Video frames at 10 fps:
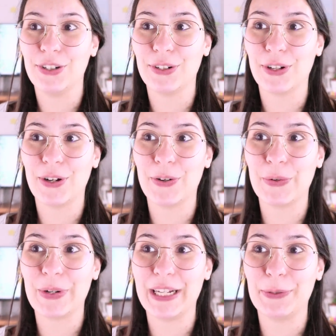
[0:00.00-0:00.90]
you
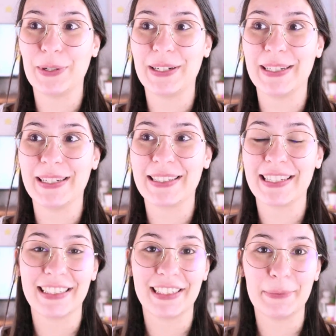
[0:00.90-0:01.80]
know it was
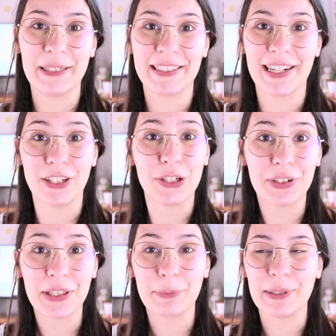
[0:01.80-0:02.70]
a little bit all
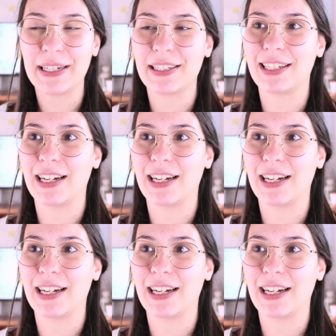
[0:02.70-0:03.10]
over the place.